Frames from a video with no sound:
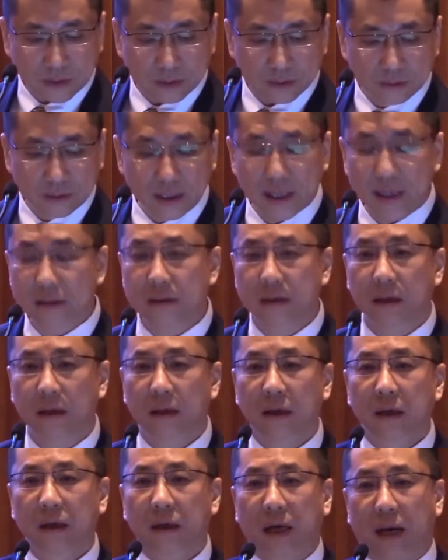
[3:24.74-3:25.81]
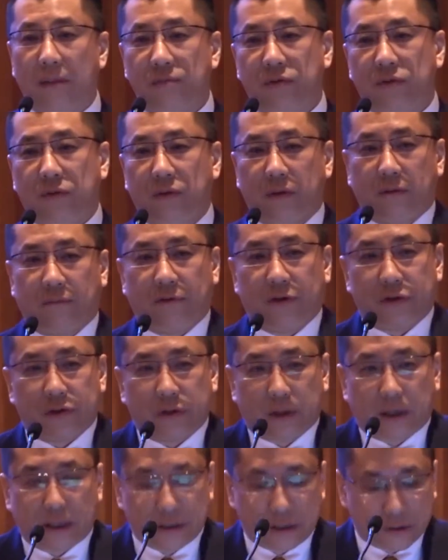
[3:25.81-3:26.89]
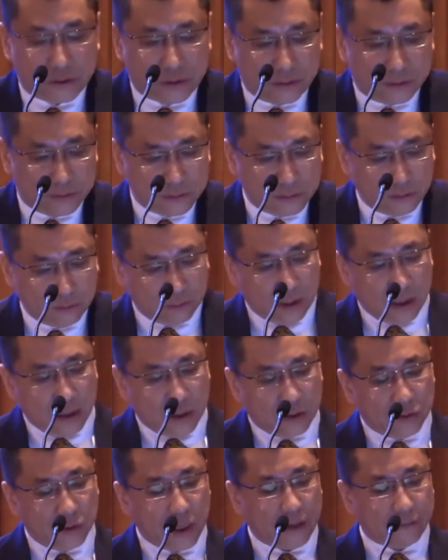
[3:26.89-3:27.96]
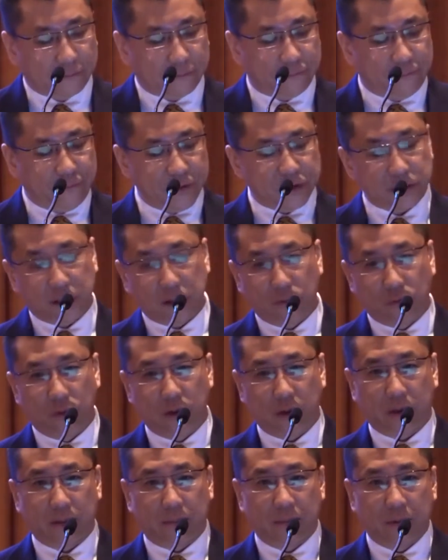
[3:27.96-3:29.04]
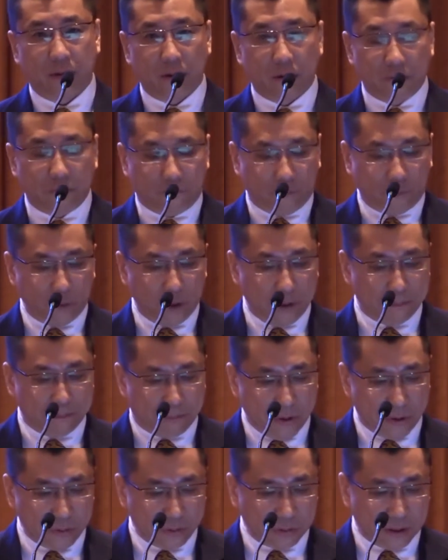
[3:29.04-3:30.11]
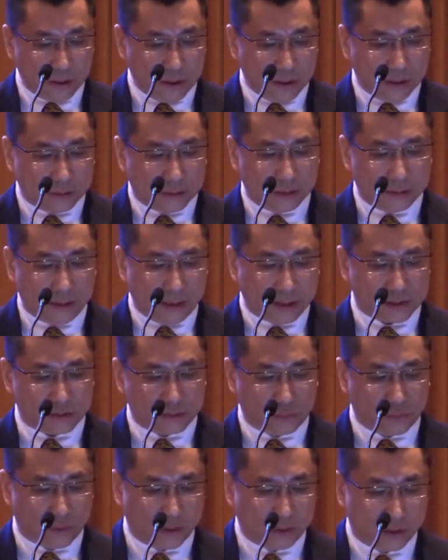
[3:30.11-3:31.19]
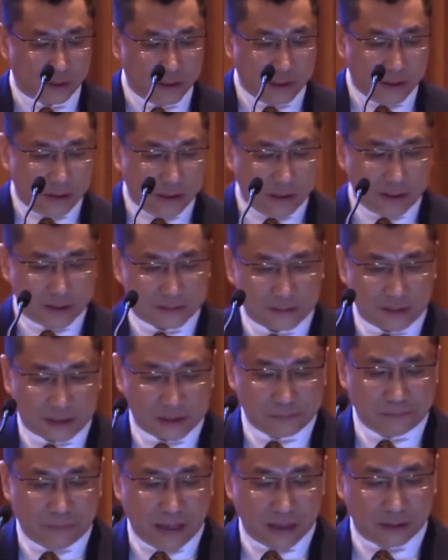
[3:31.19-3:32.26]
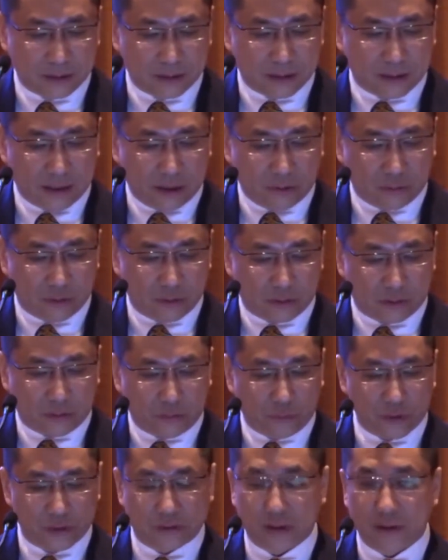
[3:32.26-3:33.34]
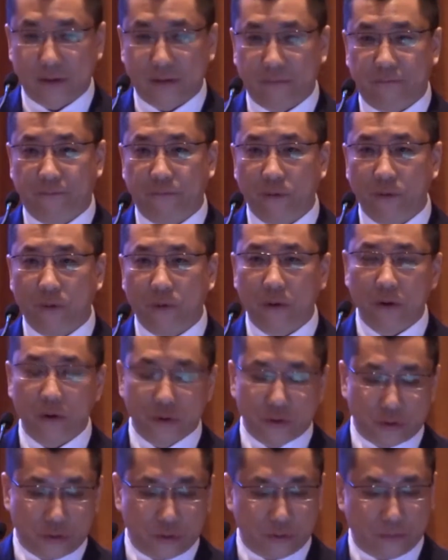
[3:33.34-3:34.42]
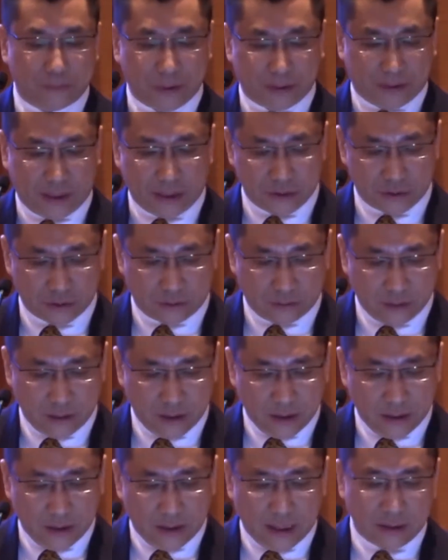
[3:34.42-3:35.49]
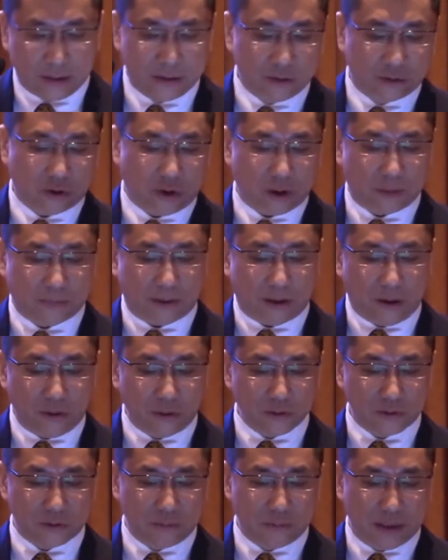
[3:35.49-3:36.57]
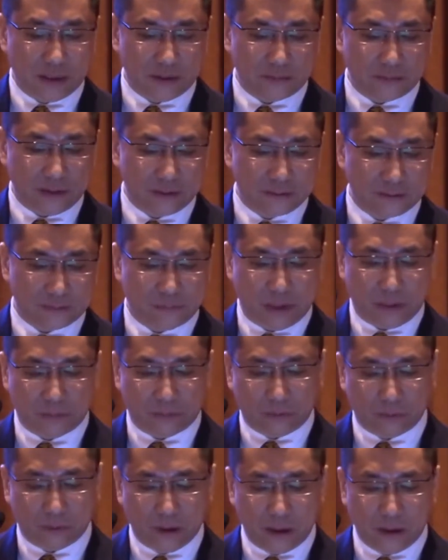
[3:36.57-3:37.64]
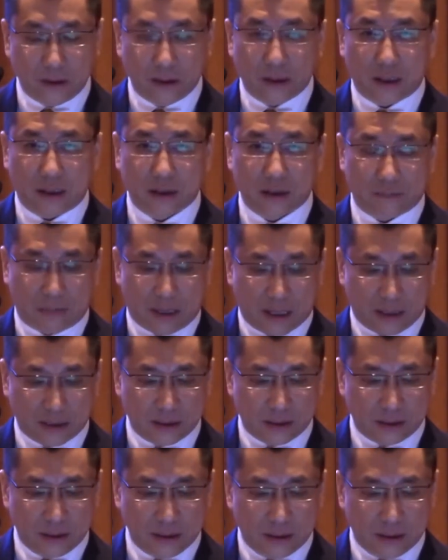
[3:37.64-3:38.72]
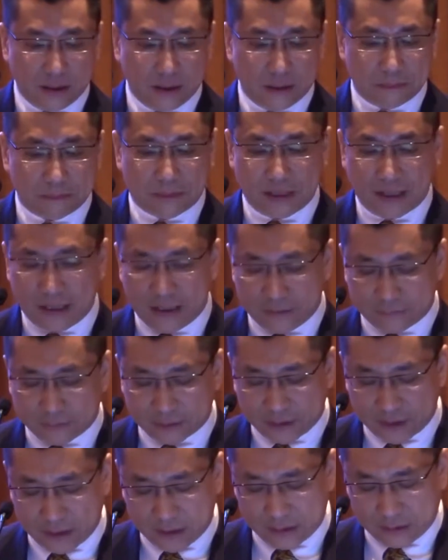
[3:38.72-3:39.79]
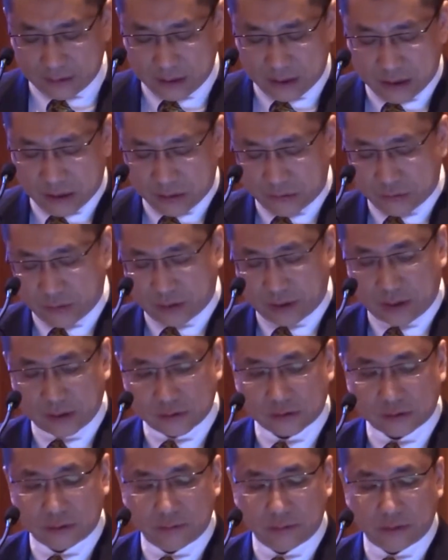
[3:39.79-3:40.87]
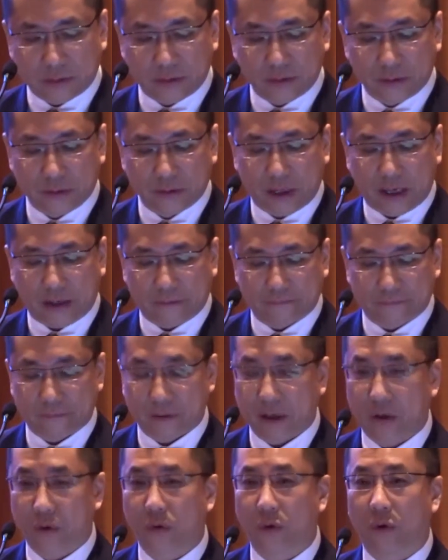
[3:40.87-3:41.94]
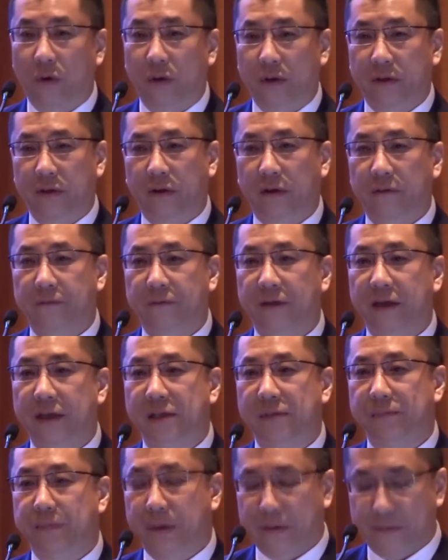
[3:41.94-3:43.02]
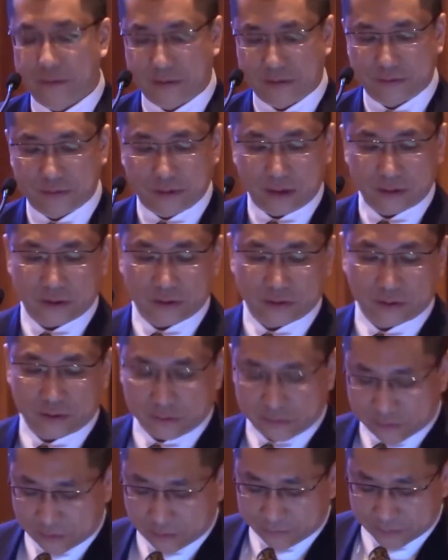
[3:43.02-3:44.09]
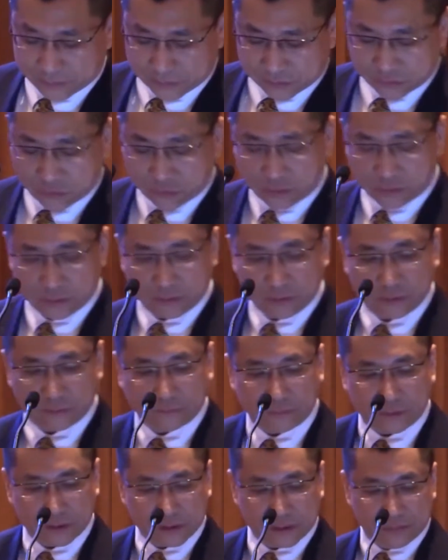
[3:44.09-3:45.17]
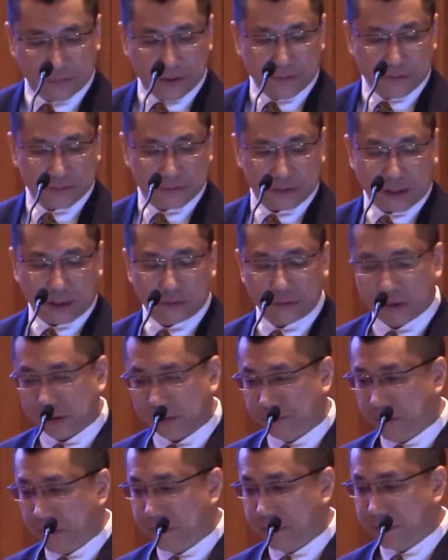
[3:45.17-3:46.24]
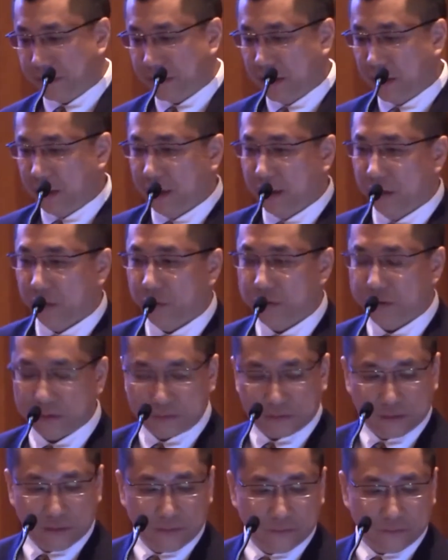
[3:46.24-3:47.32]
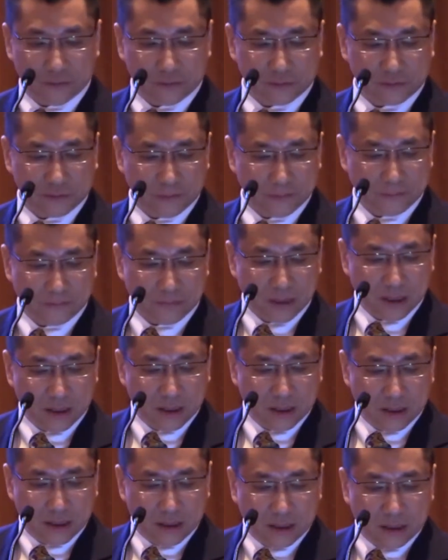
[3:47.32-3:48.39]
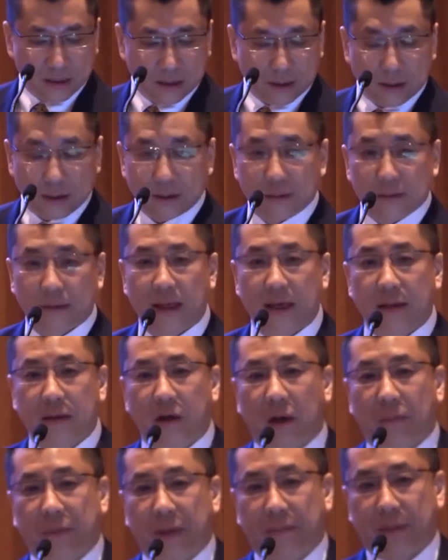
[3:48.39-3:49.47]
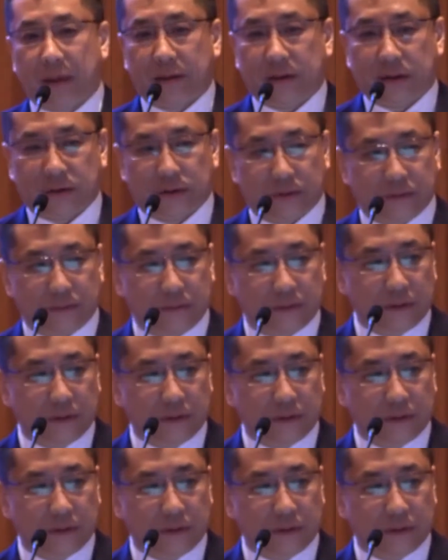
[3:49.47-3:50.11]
Then comes to the virtualization. So you have the physical work fully built. The next one is expanded the network with its full true potential. And you talk about also many things, people on the market. By end of the day, to the customer, you have a quality of experience, not just the service, quality of experience, how you experience with the service. Then the optimization.